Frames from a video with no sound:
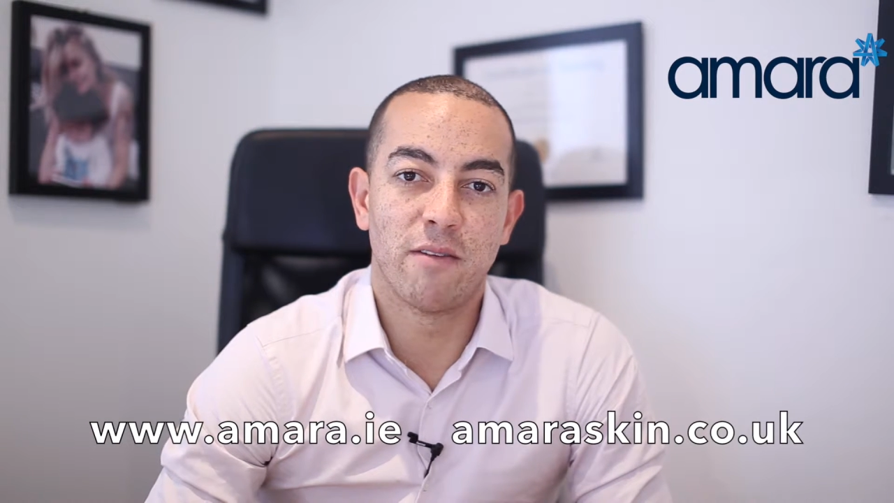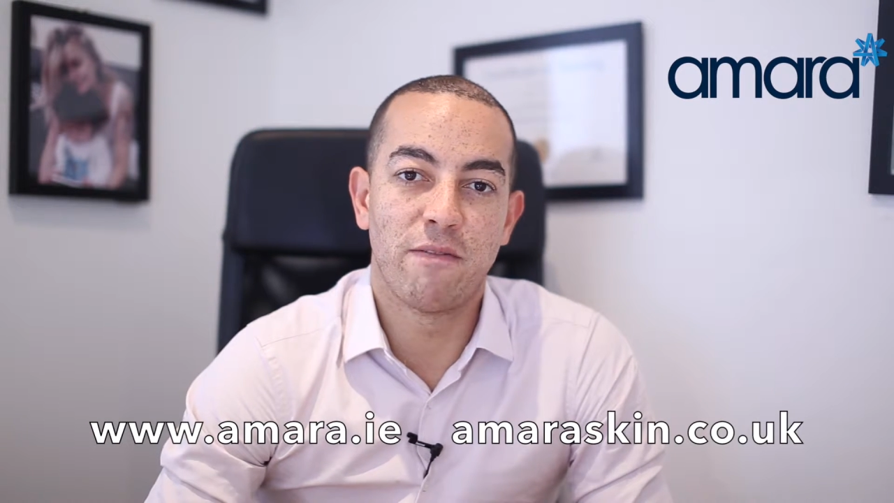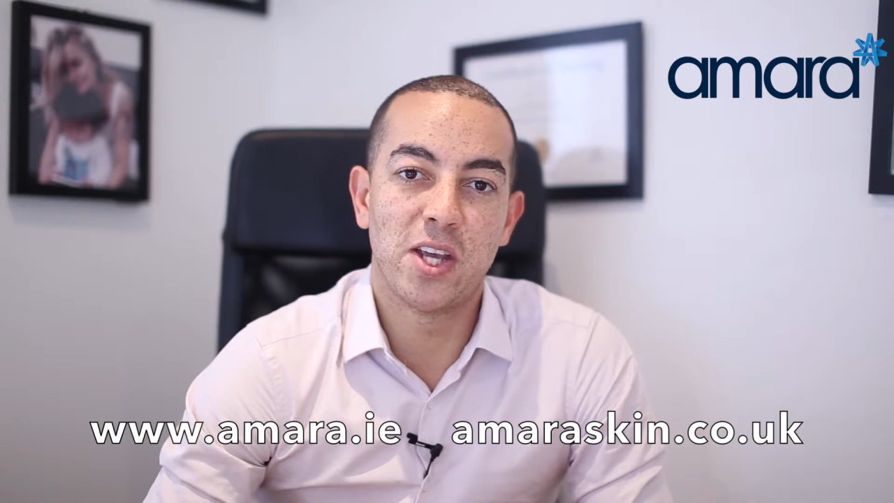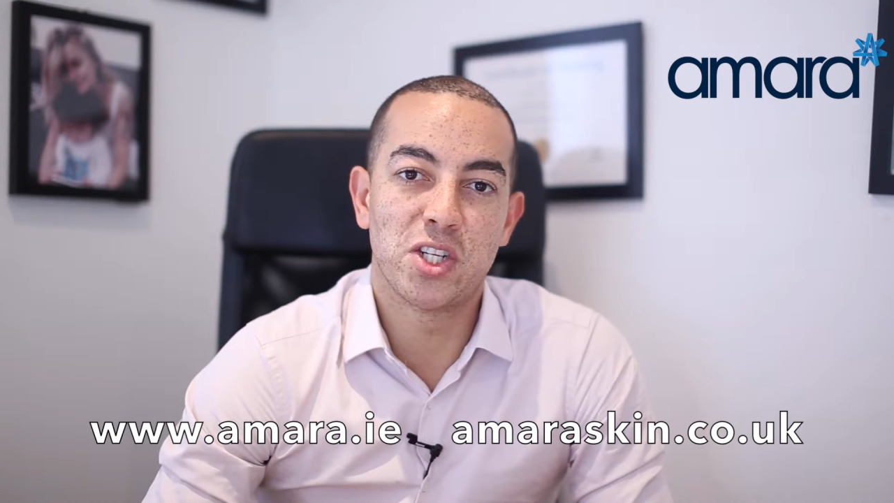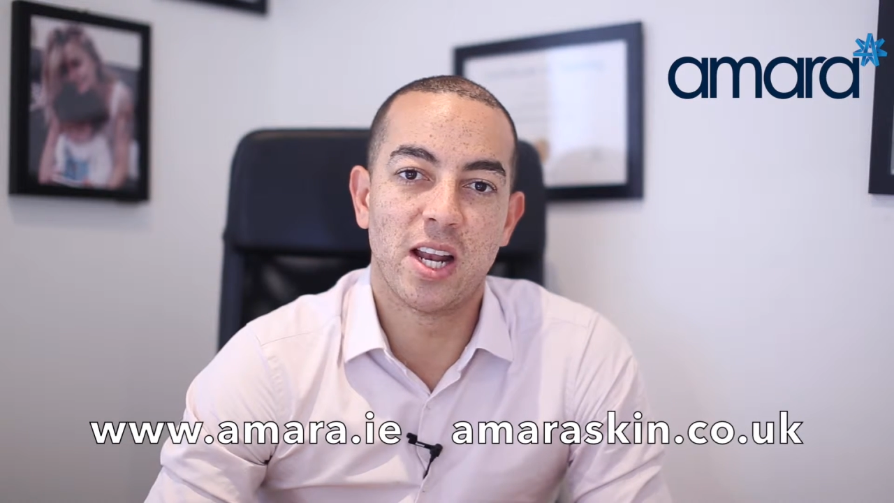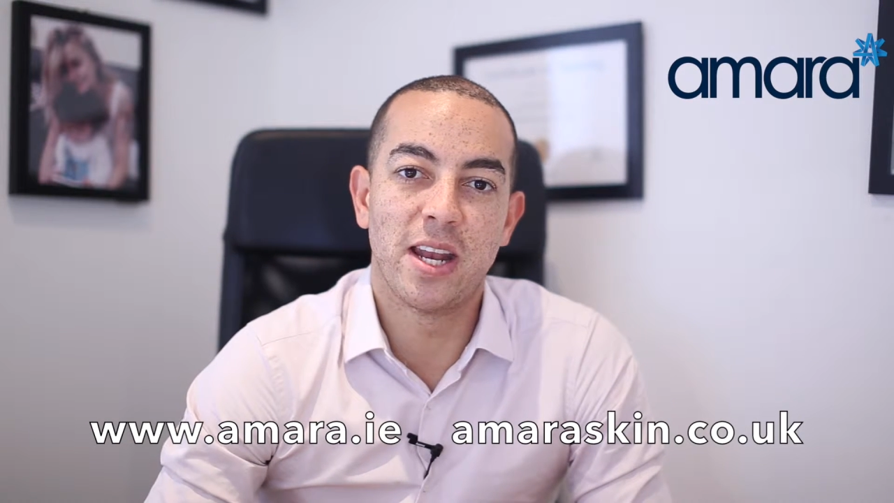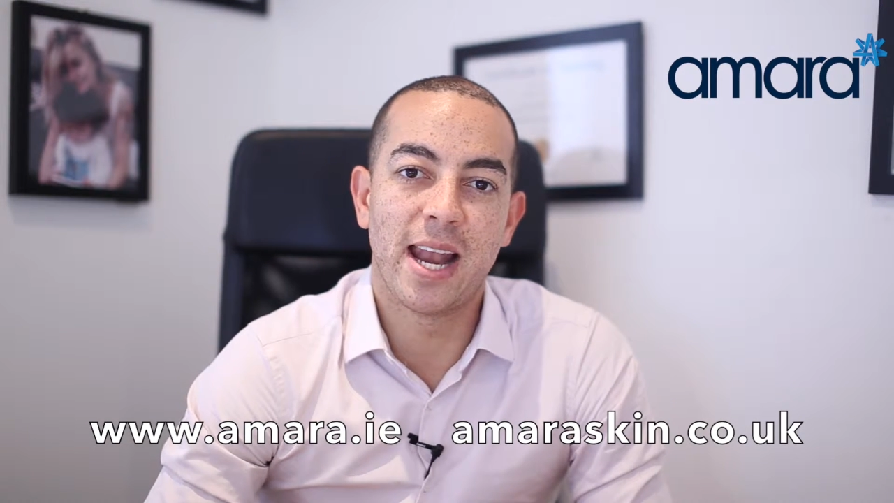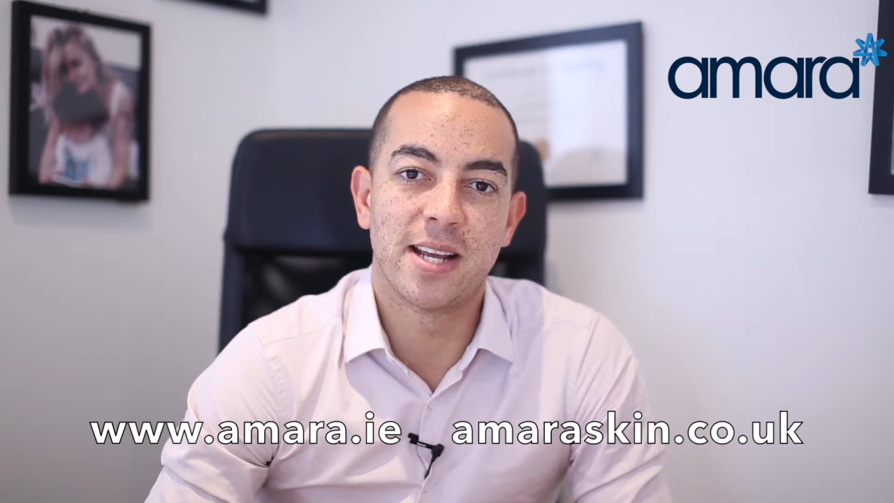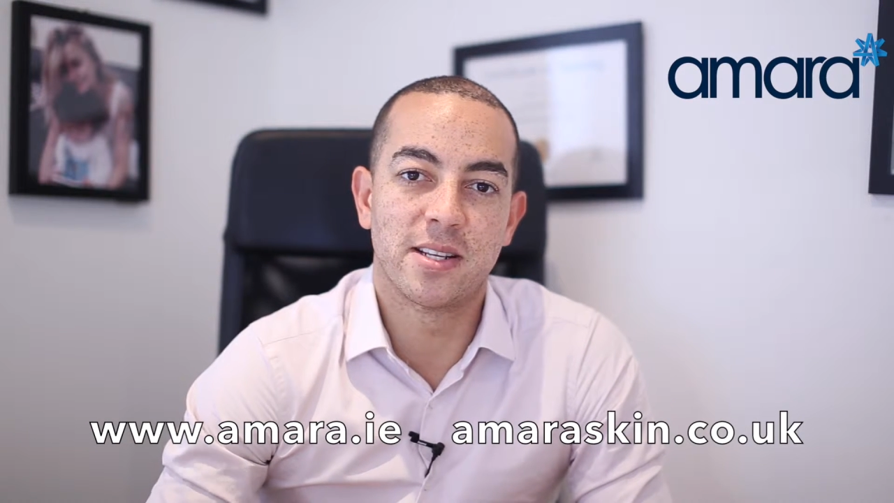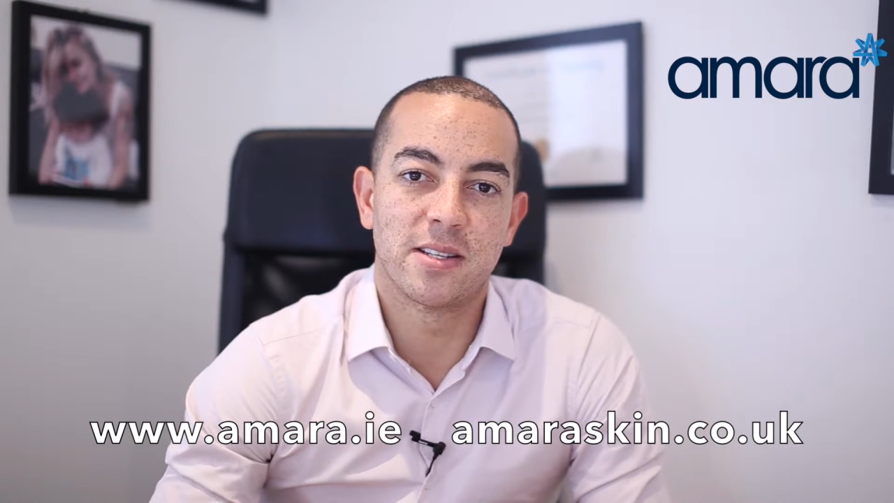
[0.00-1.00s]
the facial
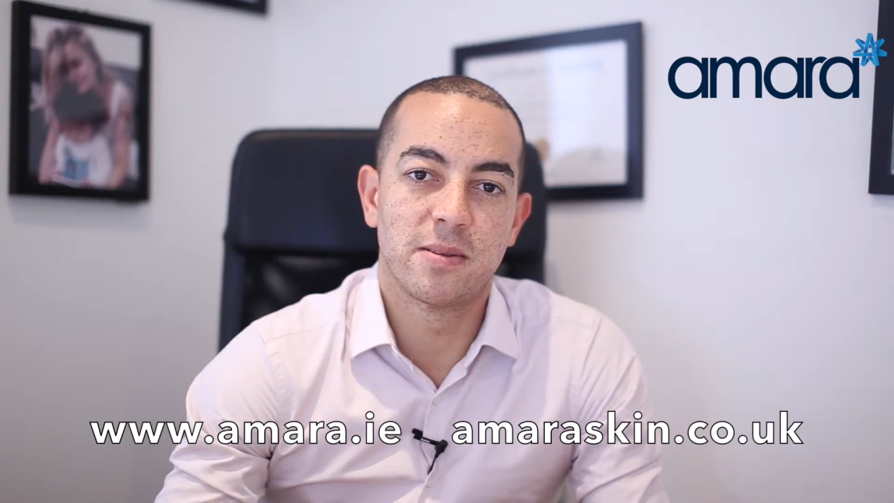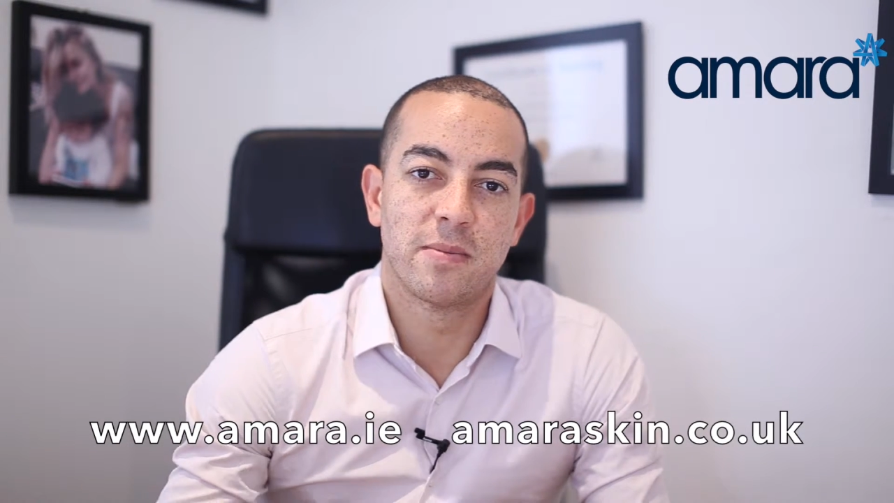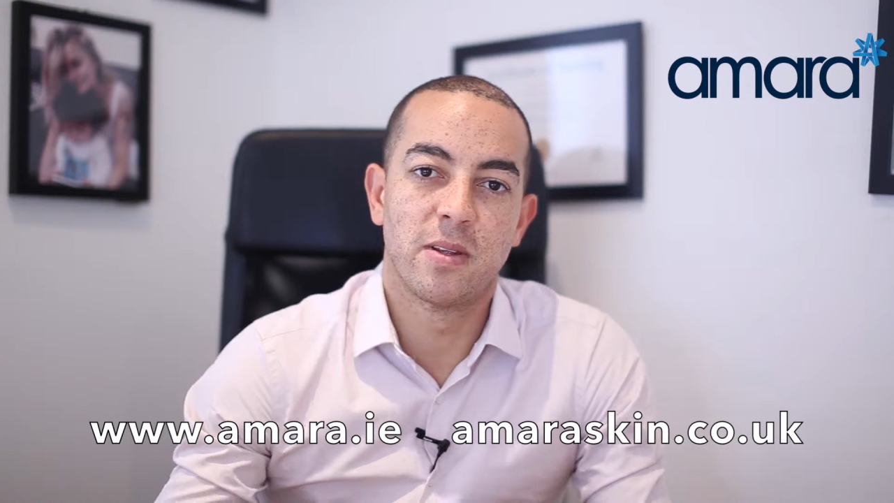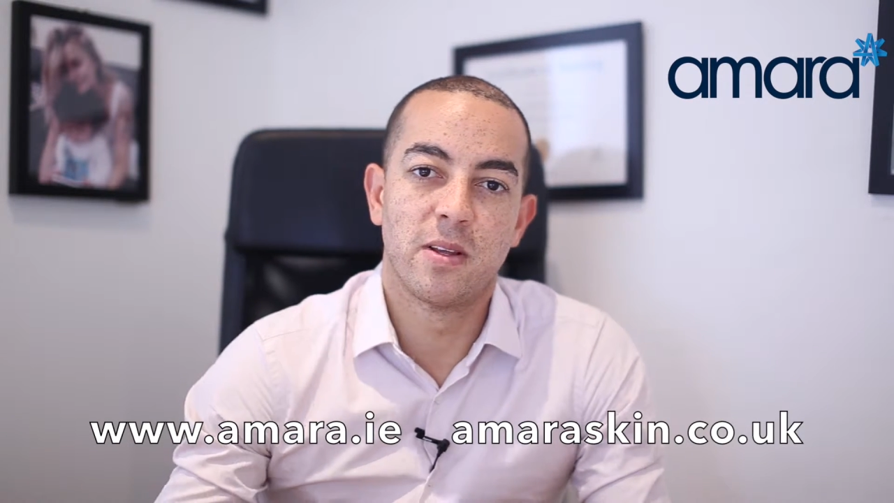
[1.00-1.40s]
analysis.